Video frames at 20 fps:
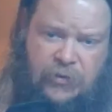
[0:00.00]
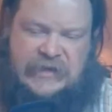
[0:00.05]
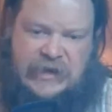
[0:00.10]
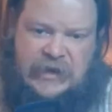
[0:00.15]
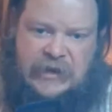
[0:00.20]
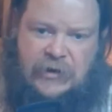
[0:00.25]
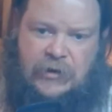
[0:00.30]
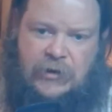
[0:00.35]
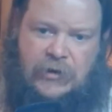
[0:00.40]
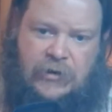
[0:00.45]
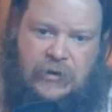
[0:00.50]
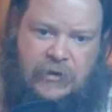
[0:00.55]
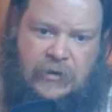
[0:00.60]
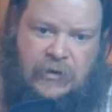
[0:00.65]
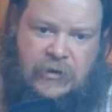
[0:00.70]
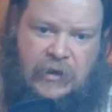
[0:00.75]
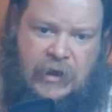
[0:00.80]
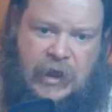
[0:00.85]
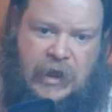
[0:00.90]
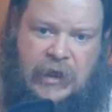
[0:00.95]
see here.
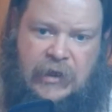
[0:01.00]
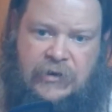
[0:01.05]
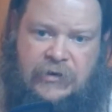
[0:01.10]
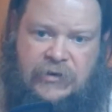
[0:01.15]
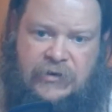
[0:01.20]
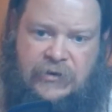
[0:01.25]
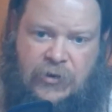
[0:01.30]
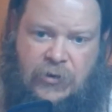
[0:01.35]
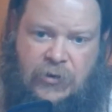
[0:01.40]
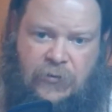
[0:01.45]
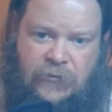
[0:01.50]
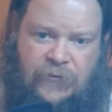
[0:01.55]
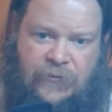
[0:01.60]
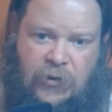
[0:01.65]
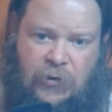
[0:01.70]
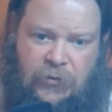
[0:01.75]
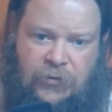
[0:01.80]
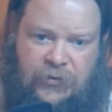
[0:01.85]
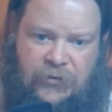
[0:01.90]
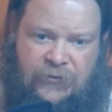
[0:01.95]
End no
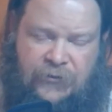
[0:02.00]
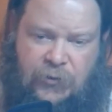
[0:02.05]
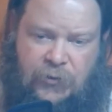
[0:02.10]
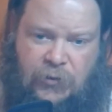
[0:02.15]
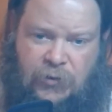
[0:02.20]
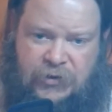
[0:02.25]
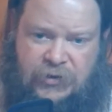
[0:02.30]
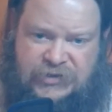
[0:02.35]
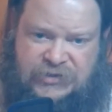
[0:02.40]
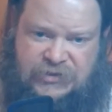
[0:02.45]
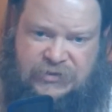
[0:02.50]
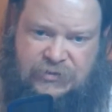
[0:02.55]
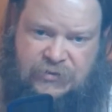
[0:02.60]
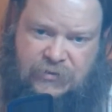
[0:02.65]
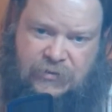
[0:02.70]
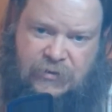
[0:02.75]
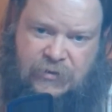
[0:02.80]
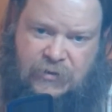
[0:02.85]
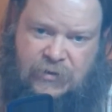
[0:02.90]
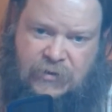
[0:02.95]
fault divorce.
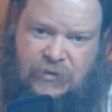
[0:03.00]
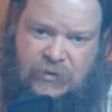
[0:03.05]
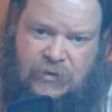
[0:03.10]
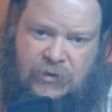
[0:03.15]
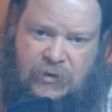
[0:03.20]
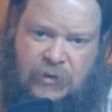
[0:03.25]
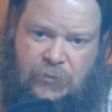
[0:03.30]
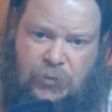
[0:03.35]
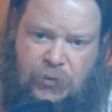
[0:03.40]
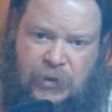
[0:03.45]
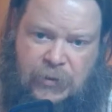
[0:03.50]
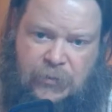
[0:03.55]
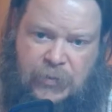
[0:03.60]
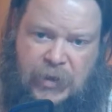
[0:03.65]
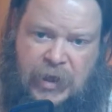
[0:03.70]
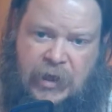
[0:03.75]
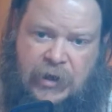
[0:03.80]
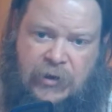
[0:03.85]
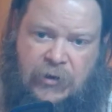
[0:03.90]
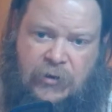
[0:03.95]
Complete
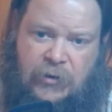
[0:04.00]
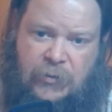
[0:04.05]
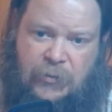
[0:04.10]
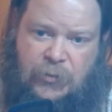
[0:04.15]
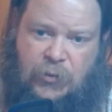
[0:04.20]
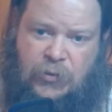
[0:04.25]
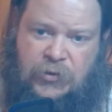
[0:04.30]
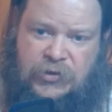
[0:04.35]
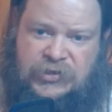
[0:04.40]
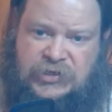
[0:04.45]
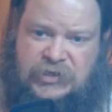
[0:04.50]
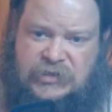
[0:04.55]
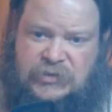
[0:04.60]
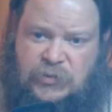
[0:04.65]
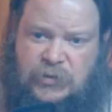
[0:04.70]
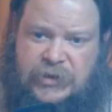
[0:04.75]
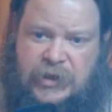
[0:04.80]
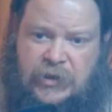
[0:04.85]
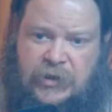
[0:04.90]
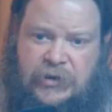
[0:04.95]
ban on abortions
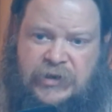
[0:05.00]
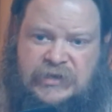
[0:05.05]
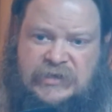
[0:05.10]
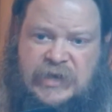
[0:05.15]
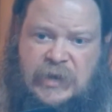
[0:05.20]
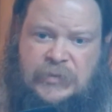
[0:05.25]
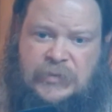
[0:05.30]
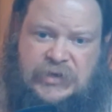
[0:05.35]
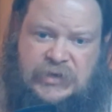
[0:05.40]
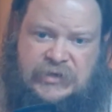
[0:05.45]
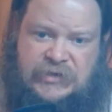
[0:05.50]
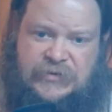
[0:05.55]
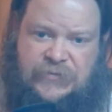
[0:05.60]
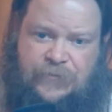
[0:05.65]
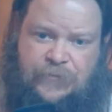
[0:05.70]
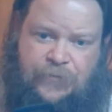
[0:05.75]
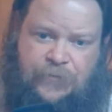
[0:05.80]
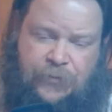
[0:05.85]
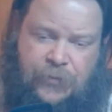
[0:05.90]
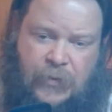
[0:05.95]
without exceptions.
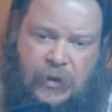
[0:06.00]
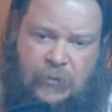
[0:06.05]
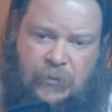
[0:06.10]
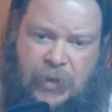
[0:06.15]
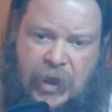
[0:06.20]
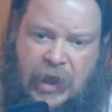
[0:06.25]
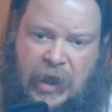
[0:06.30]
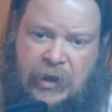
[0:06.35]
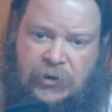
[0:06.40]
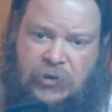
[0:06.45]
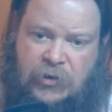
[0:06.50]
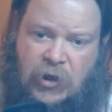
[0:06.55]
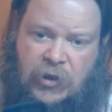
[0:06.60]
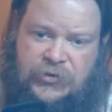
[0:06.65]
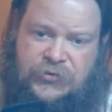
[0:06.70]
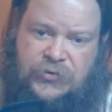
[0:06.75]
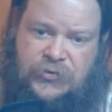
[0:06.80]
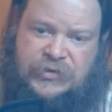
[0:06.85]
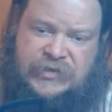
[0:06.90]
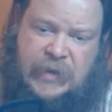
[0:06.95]
Ban
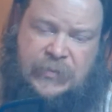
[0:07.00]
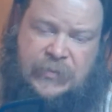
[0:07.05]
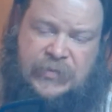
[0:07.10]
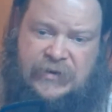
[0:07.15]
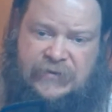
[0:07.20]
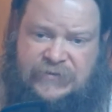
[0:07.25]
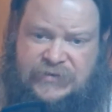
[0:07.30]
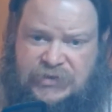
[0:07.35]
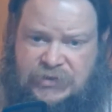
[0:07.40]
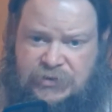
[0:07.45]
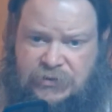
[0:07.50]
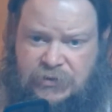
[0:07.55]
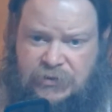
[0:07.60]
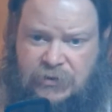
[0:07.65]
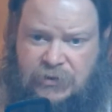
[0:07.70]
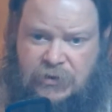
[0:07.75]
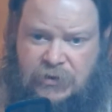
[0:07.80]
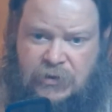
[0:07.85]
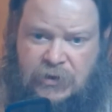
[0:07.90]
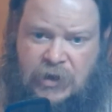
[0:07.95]
contraceptives.
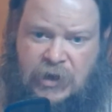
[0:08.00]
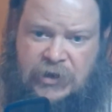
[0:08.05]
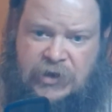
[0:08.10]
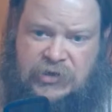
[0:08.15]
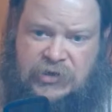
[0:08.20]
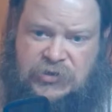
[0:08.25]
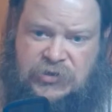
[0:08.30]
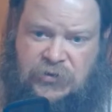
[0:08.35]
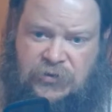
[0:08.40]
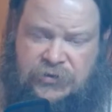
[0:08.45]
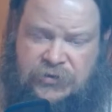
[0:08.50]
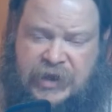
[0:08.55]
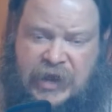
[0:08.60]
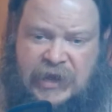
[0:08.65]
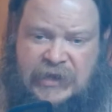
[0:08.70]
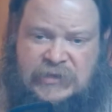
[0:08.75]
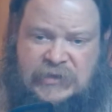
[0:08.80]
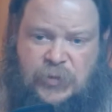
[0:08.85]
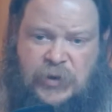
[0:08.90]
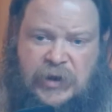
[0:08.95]
Additional
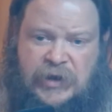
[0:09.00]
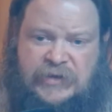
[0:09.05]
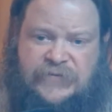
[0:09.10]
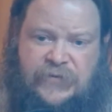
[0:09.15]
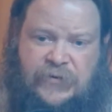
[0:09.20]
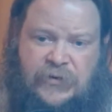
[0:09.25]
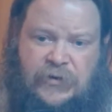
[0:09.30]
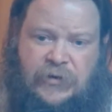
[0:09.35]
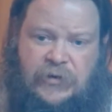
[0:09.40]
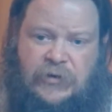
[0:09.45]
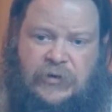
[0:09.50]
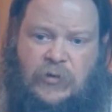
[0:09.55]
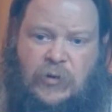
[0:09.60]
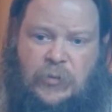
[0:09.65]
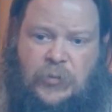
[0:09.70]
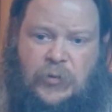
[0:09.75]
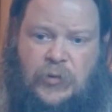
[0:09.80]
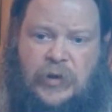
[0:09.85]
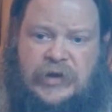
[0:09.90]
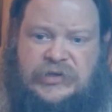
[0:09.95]
tax breaks for
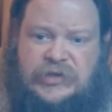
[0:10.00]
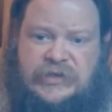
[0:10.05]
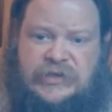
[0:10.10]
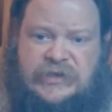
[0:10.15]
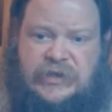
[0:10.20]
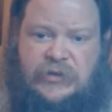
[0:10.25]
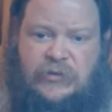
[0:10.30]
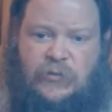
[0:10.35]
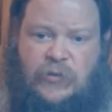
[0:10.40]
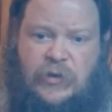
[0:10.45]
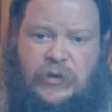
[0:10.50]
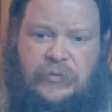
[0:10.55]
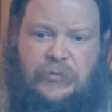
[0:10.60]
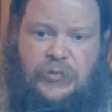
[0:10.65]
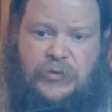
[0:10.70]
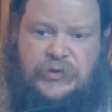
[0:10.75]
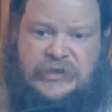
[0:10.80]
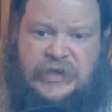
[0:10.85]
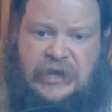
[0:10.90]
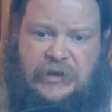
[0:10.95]
corporations and the
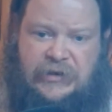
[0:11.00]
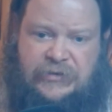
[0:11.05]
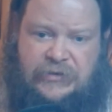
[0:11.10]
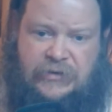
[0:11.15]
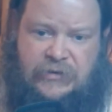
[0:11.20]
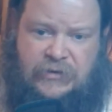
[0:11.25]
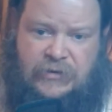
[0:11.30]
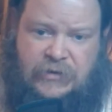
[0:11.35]
1%.